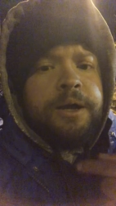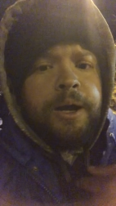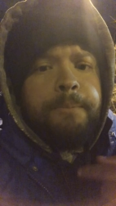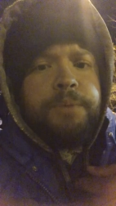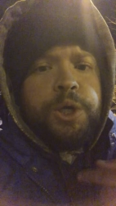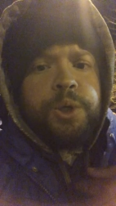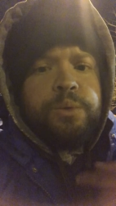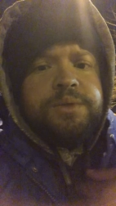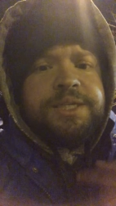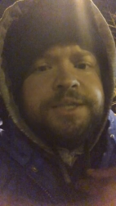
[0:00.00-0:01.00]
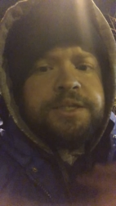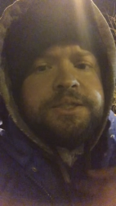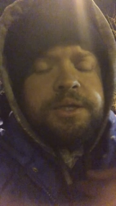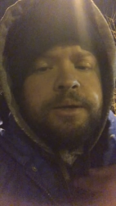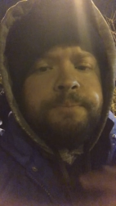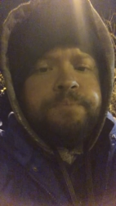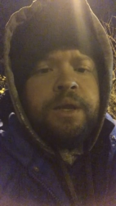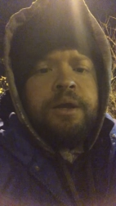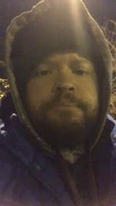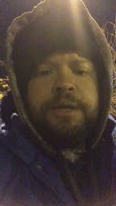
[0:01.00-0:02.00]
immune system
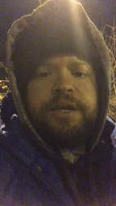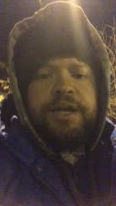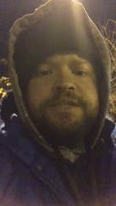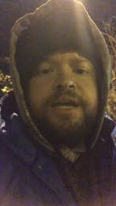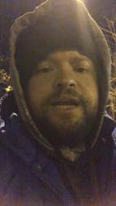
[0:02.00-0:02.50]
because